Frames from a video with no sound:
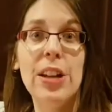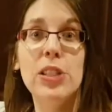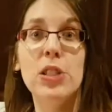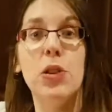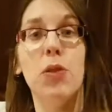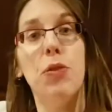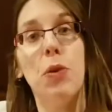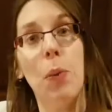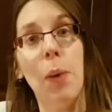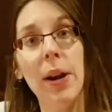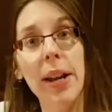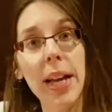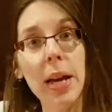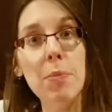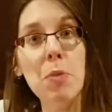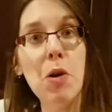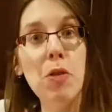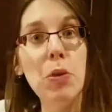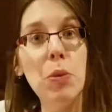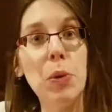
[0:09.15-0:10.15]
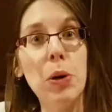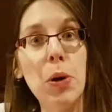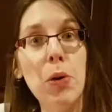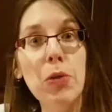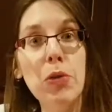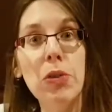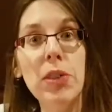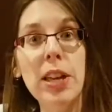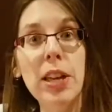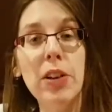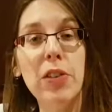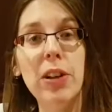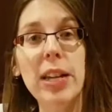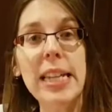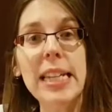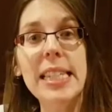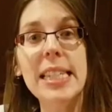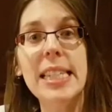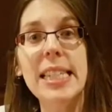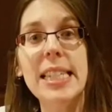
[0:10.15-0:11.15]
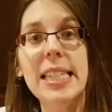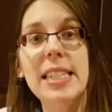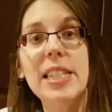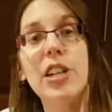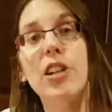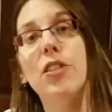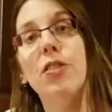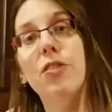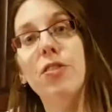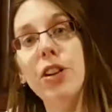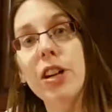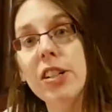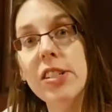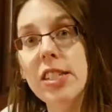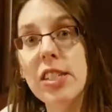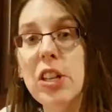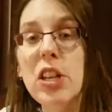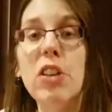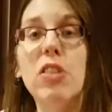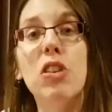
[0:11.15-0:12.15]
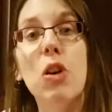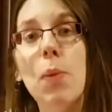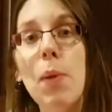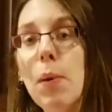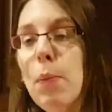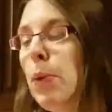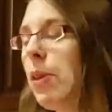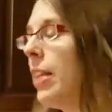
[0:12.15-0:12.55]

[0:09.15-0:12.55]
So if you want to come over, we'll go through the ingredients list here first so you'll know what